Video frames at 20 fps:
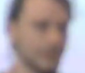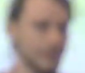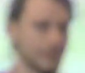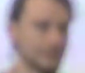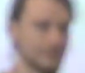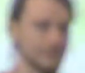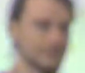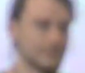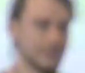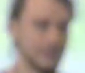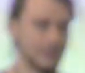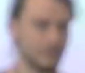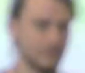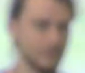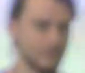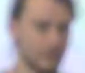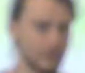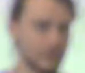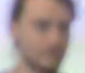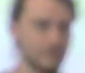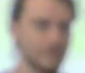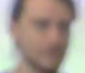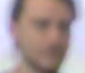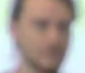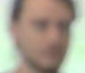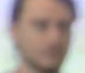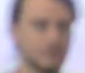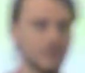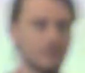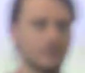at the same time
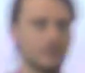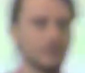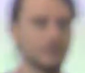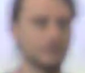as real